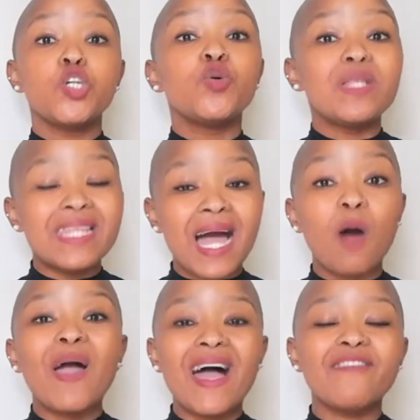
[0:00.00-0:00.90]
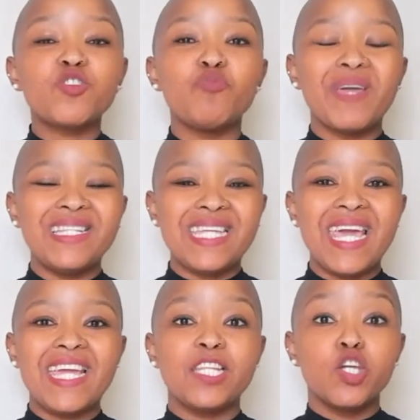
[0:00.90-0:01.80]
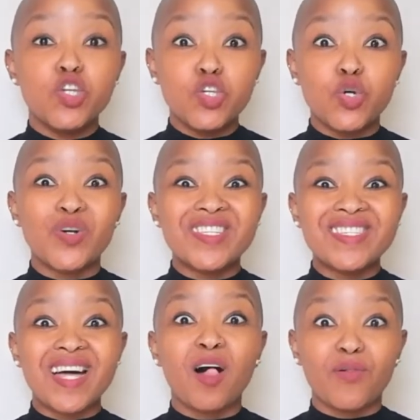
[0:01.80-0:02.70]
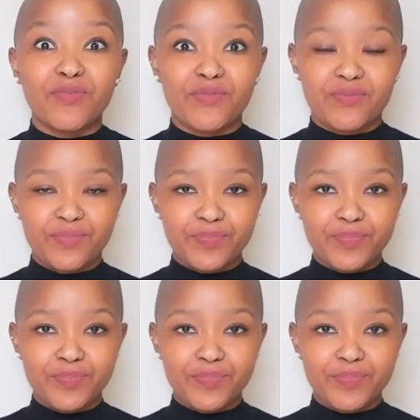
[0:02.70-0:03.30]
You now have to maintain yourself.